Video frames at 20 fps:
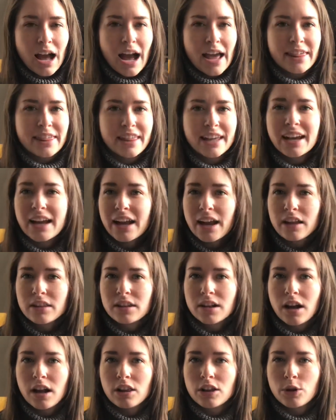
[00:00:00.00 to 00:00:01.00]
I think I got
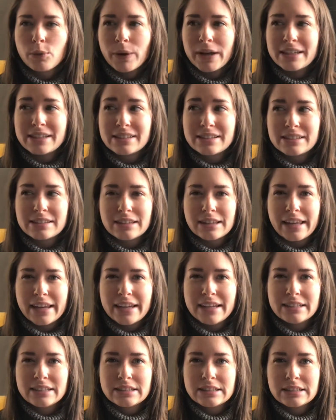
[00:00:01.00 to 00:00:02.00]
the colorway
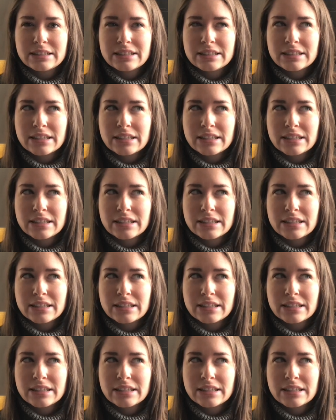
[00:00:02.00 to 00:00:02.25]
Slate.